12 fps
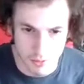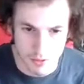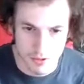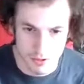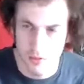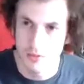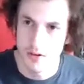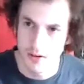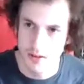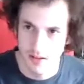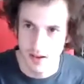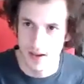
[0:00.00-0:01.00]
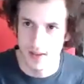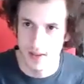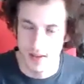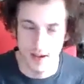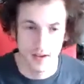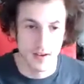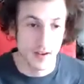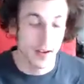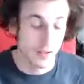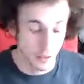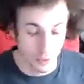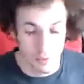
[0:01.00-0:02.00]
certainly say that
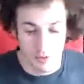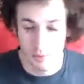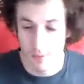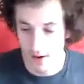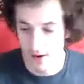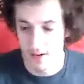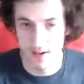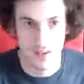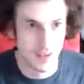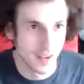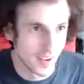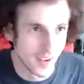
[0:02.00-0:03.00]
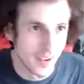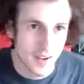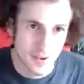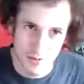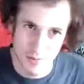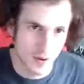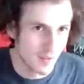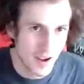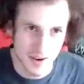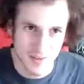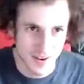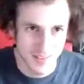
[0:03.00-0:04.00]
there's been a lot
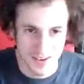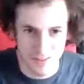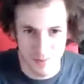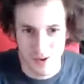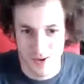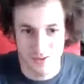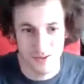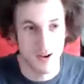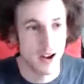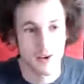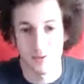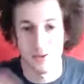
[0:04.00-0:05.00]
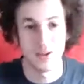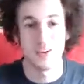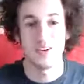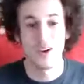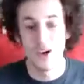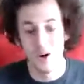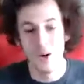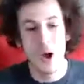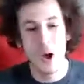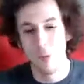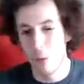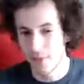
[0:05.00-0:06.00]
of anticipation around it. We didn't know
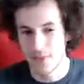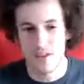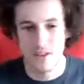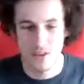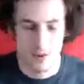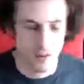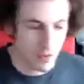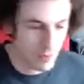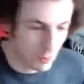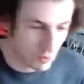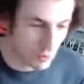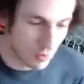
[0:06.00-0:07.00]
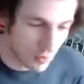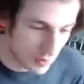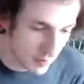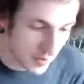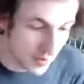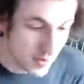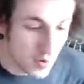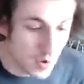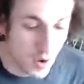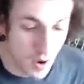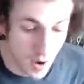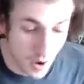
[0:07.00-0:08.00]
what the series was going to be.
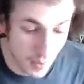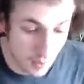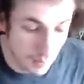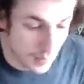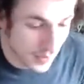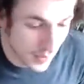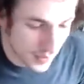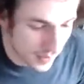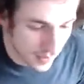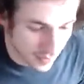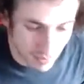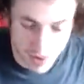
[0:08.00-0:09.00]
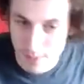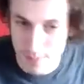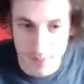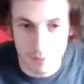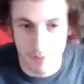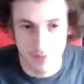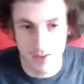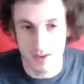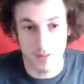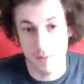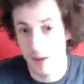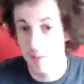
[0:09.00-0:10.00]
And a lot of people thought
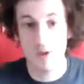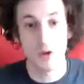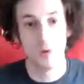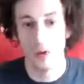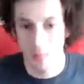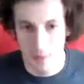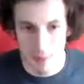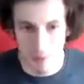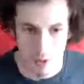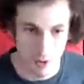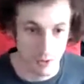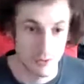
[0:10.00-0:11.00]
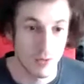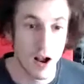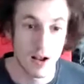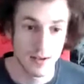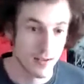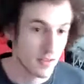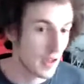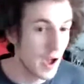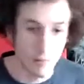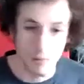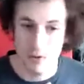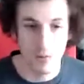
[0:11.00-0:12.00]
that maybe it wouldn't be Warriors Rockets. I
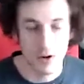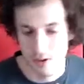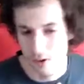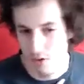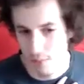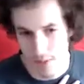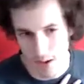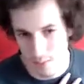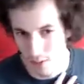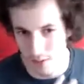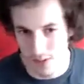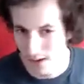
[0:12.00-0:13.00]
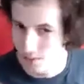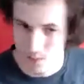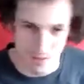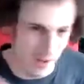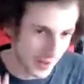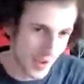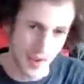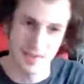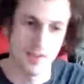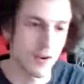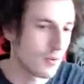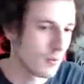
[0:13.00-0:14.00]
was one of those people that was like, hey,
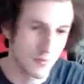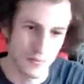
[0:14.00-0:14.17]
don't